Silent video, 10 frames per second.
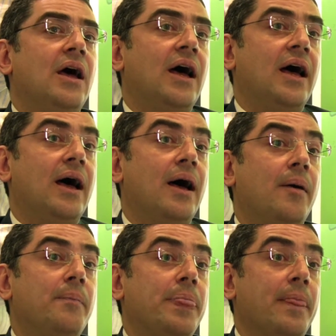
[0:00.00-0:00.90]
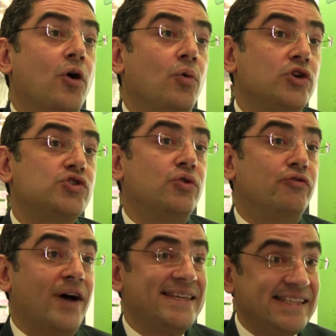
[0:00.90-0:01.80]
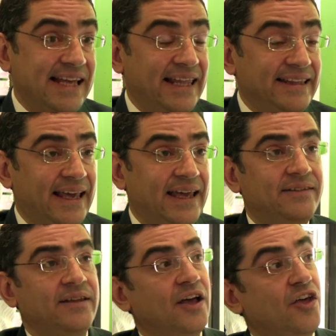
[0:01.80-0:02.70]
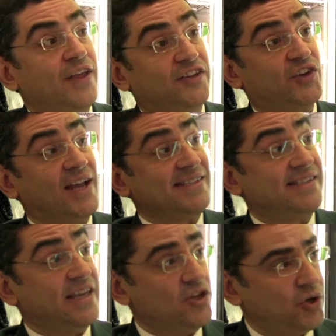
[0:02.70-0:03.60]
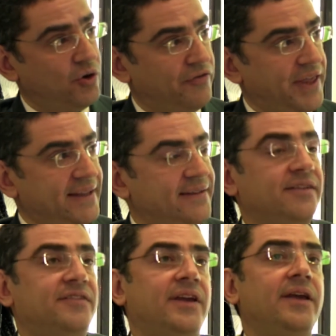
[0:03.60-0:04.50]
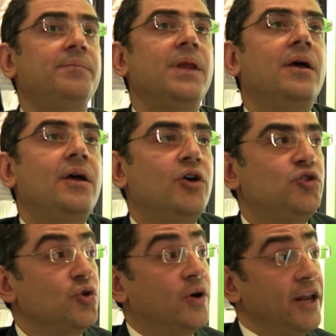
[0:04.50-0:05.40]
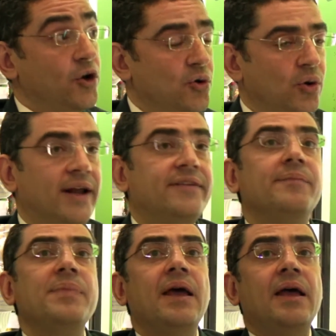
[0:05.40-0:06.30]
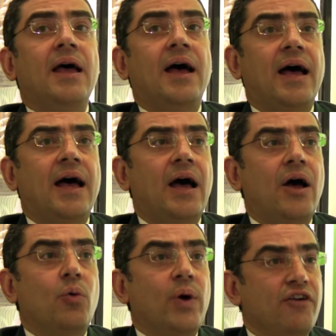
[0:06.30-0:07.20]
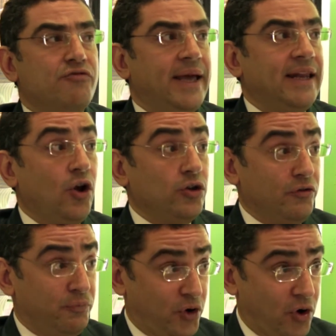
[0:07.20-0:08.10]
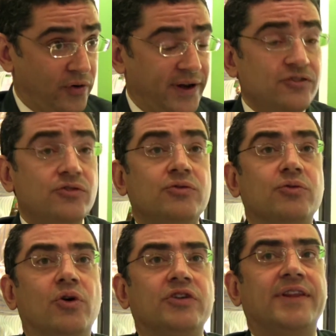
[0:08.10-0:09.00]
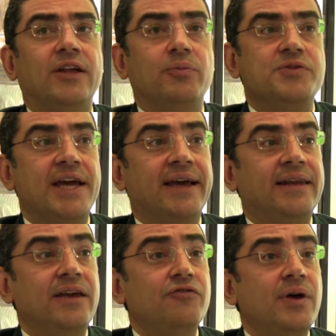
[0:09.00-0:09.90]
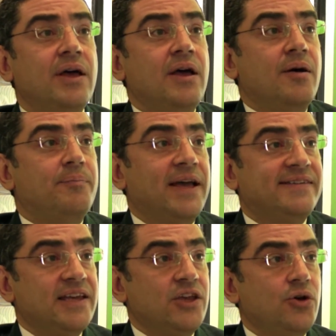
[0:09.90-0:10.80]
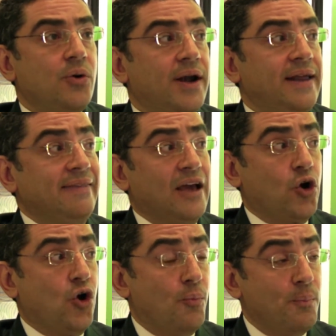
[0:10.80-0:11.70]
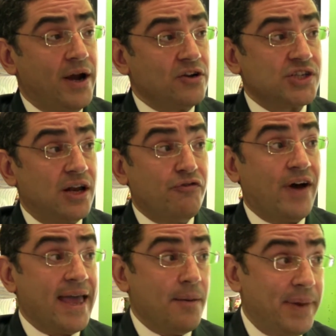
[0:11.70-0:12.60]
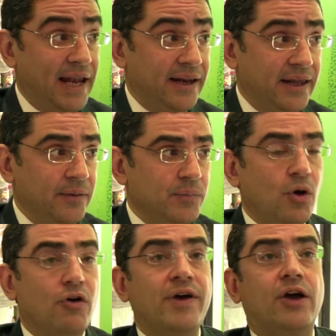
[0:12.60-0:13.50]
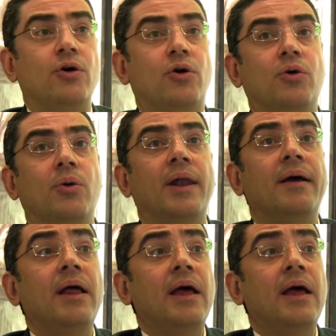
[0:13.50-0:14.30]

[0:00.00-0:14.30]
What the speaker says: was to facilitate the transition of the industry to green coolers. We have made a lot of progress towards that objective by securing the commercial viability of EcoCool.